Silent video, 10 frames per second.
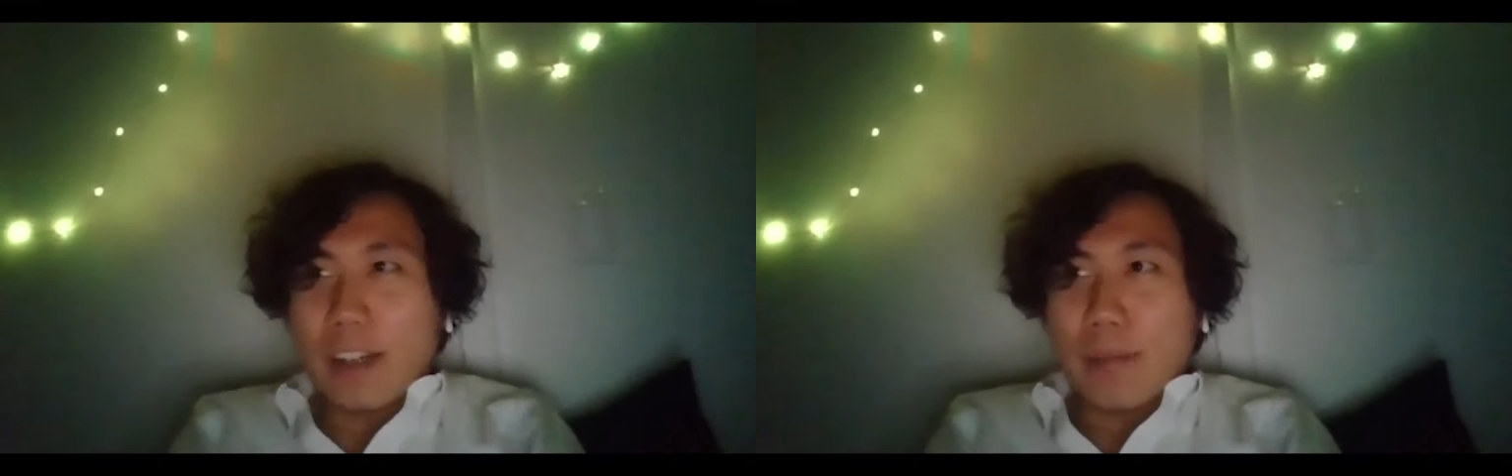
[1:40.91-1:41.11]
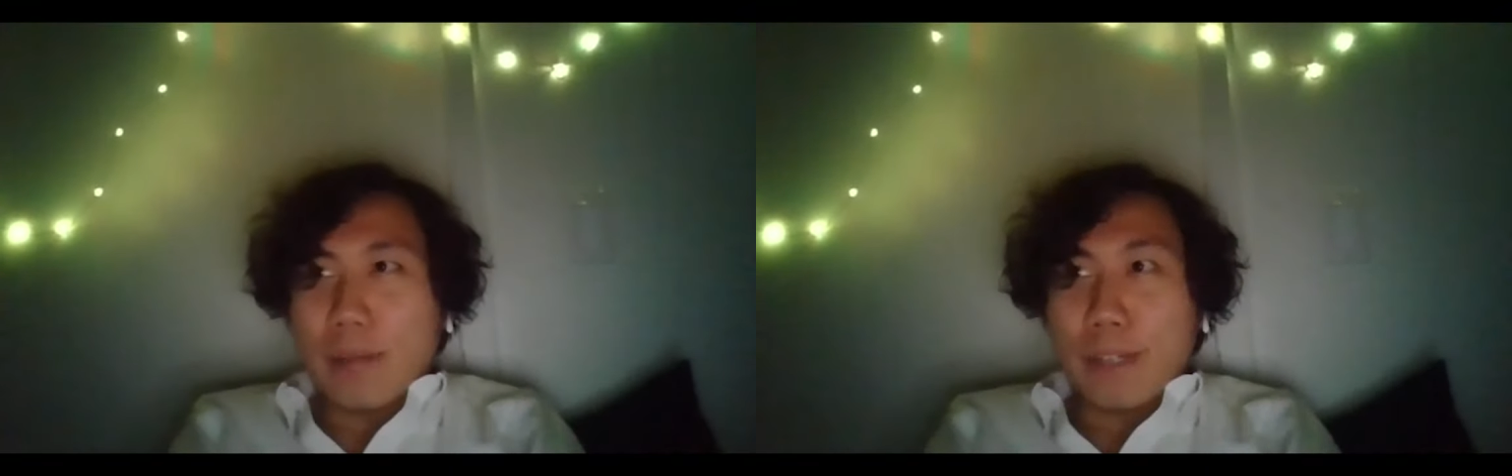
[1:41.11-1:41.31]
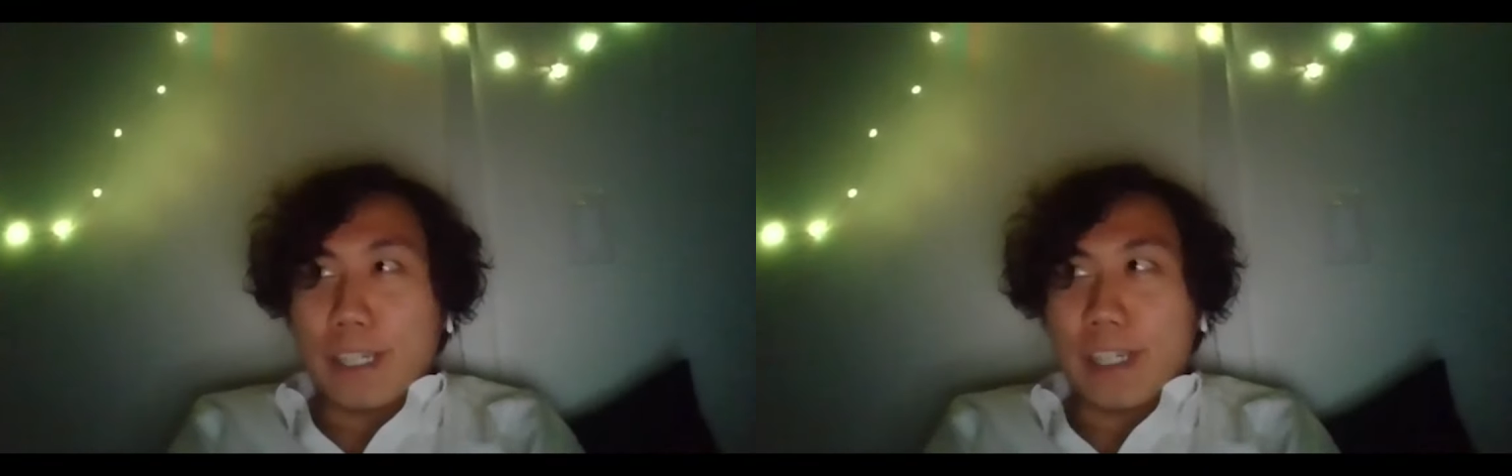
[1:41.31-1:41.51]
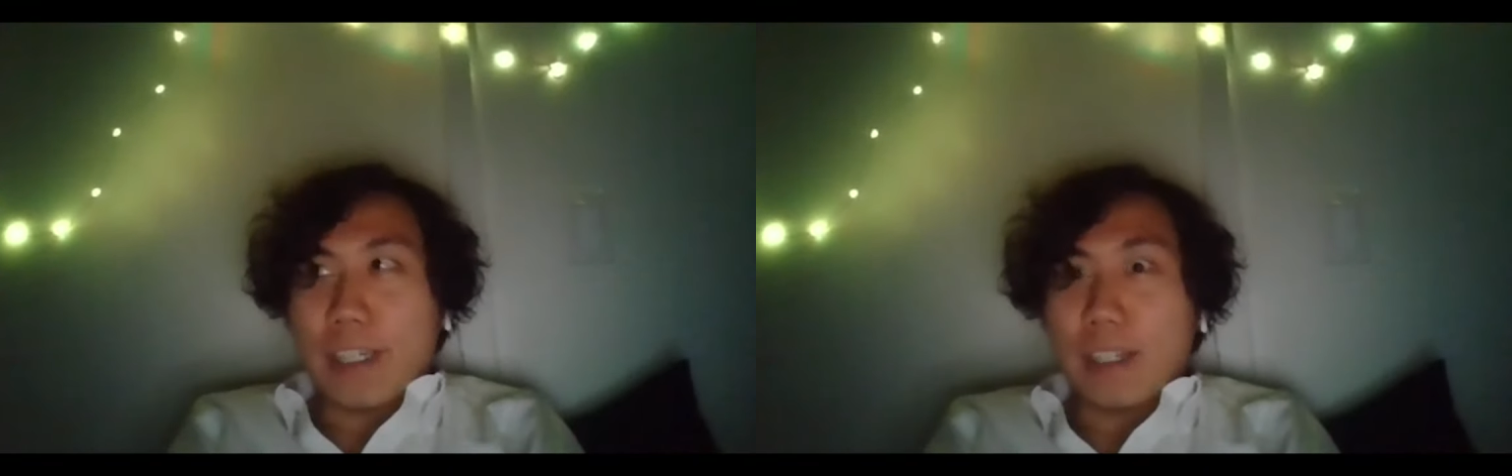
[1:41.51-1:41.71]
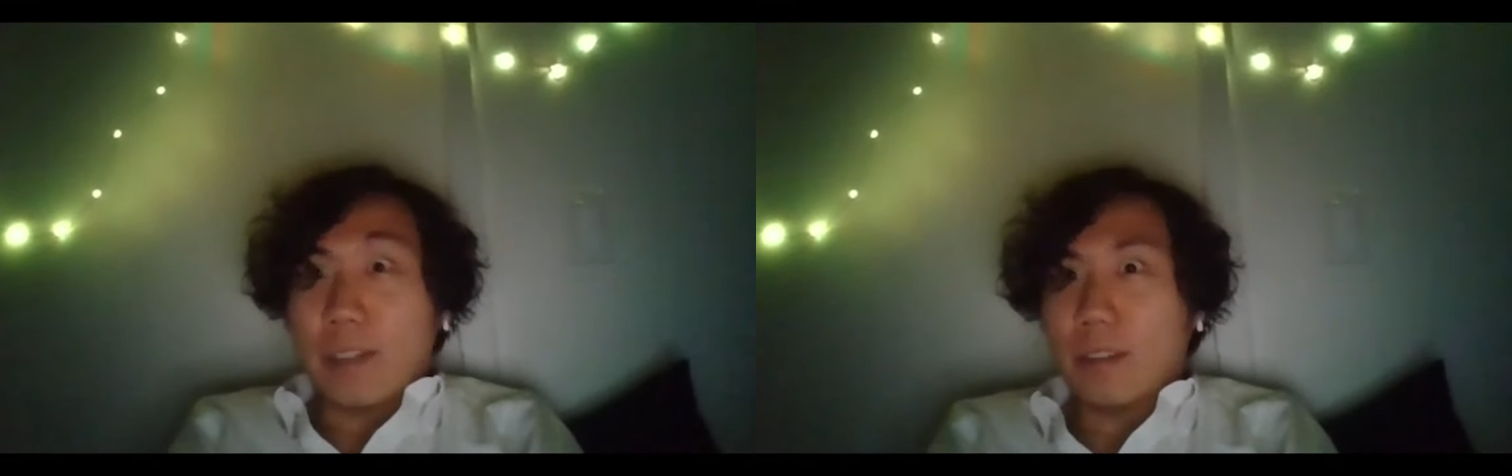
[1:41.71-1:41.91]
But uh,
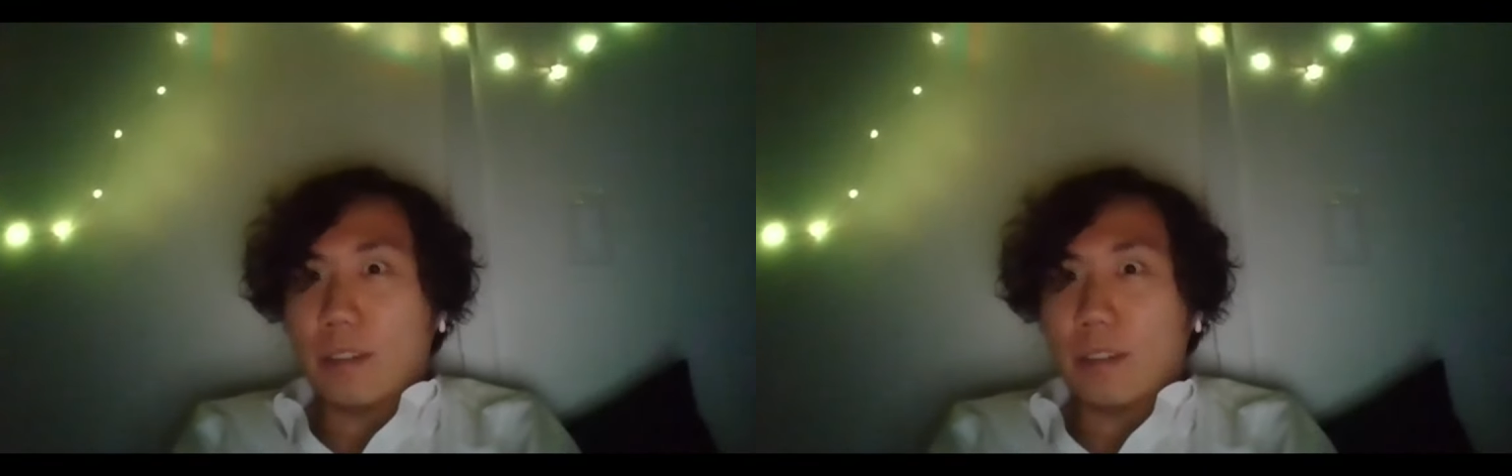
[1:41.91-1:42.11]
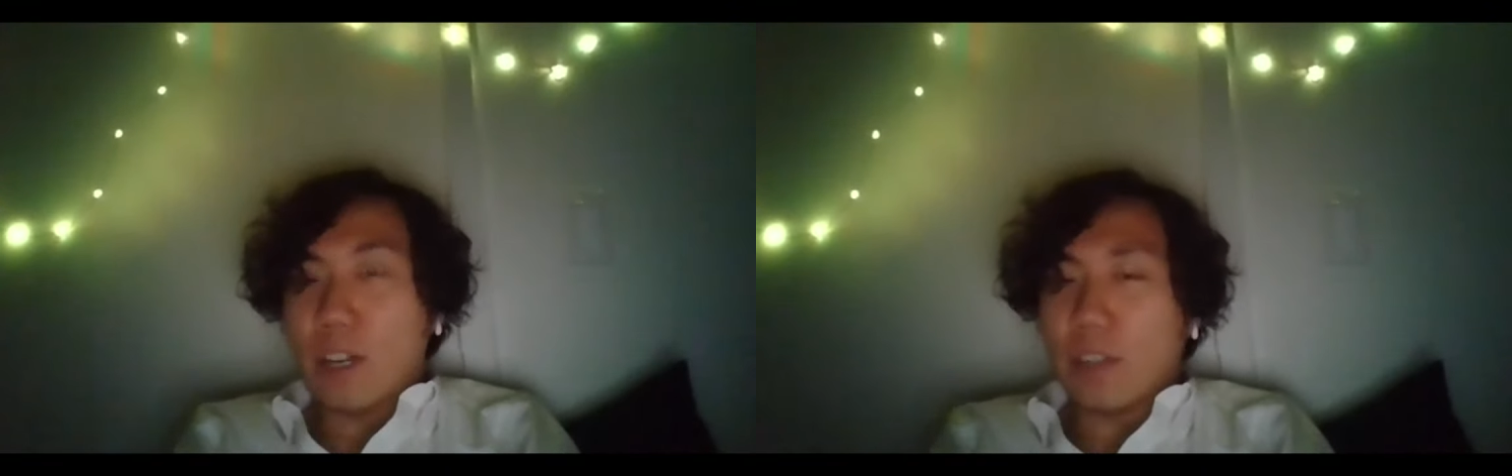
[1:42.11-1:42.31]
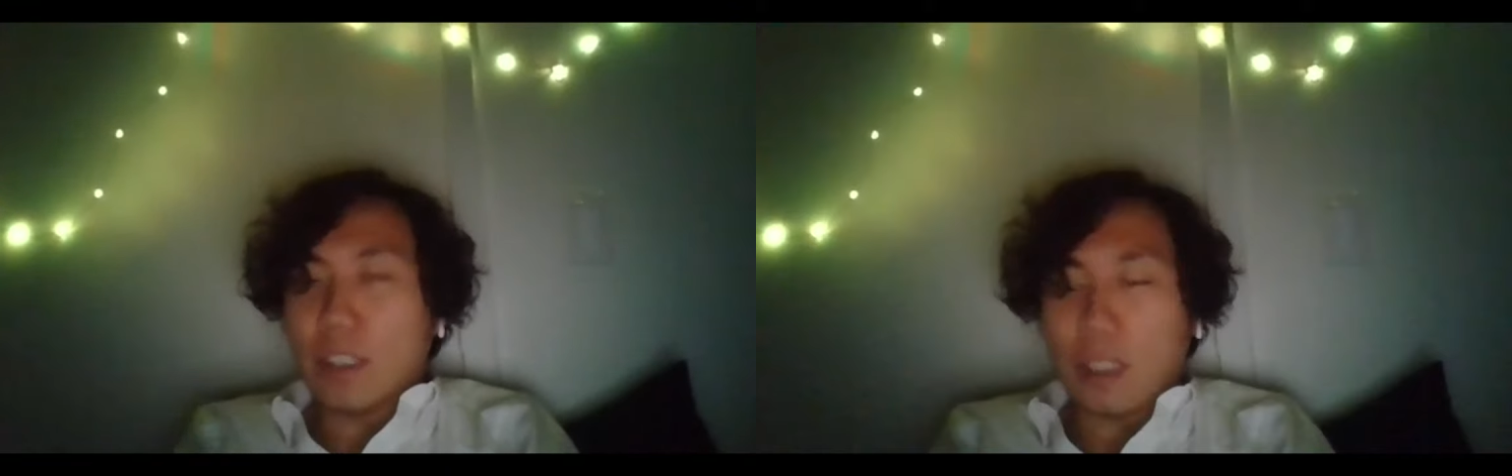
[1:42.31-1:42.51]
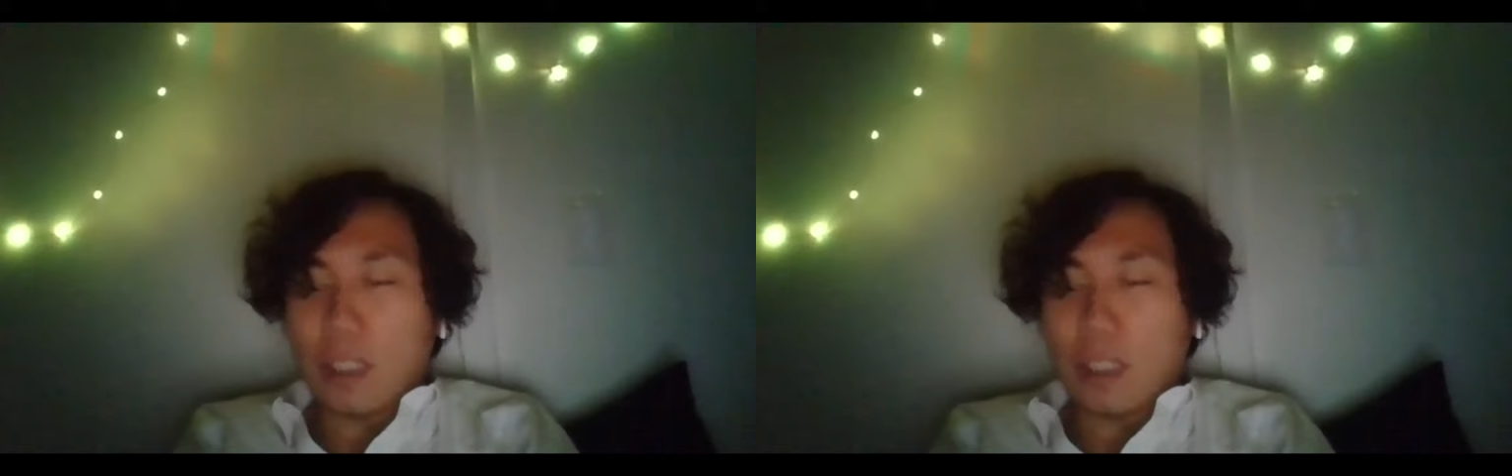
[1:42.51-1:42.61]
whatever.